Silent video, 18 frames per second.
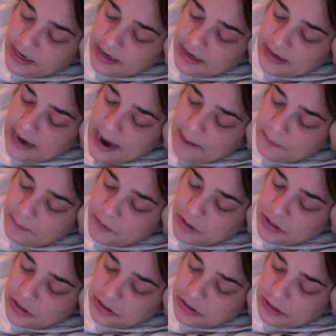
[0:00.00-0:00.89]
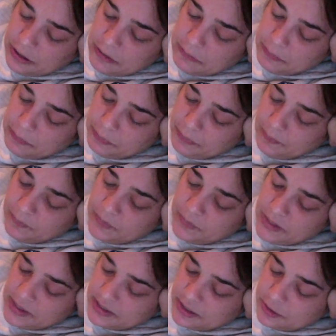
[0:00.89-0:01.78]
Captain Derp,
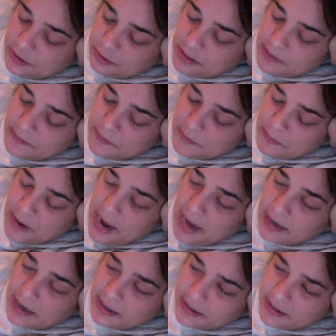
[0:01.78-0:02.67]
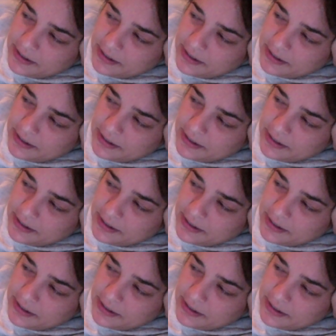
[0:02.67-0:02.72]
he screamed back.